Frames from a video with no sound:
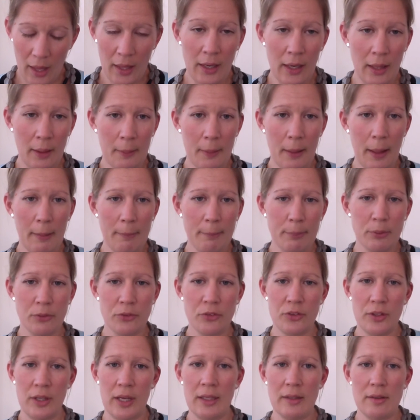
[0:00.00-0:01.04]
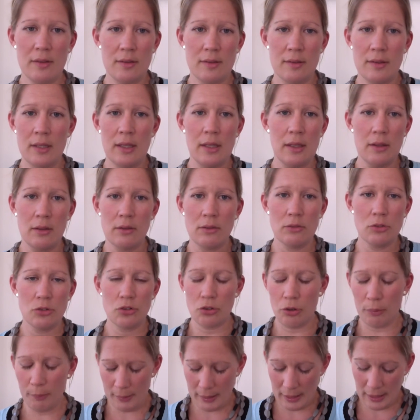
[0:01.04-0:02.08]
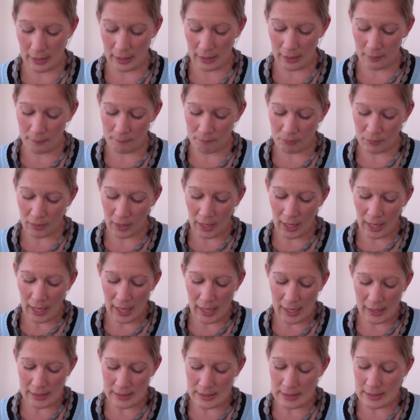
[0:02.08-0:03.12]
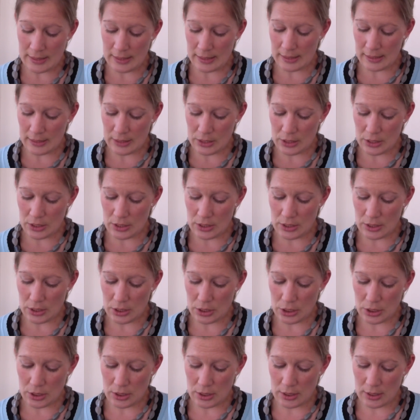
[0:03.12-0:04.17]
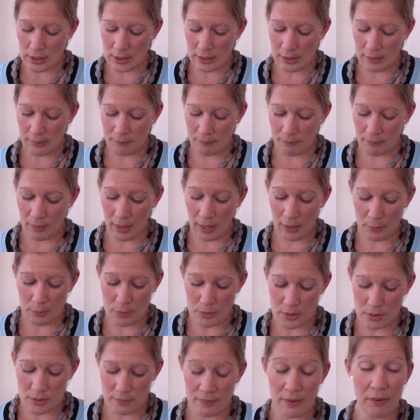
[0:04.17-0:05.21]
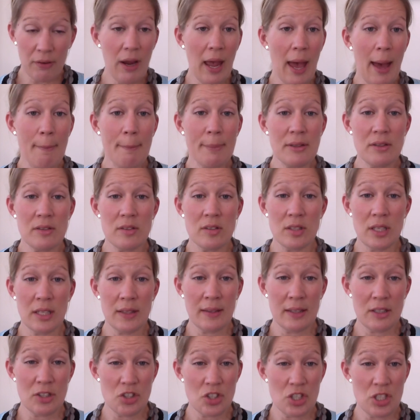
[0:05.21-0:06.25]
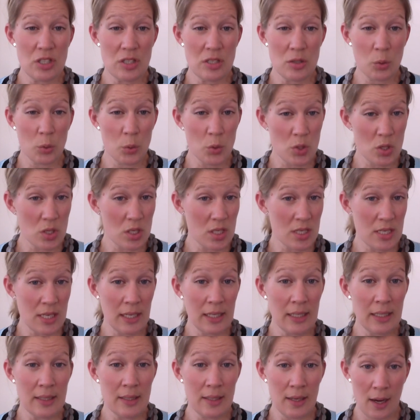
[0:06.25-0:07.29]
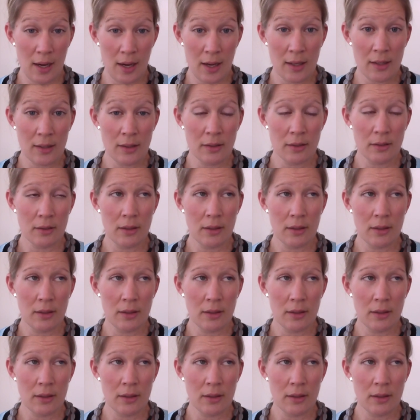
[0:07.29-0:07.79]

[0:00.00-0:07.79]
And I'll put the Etsy shop here. And I was very happy to see that she's also selling yarn.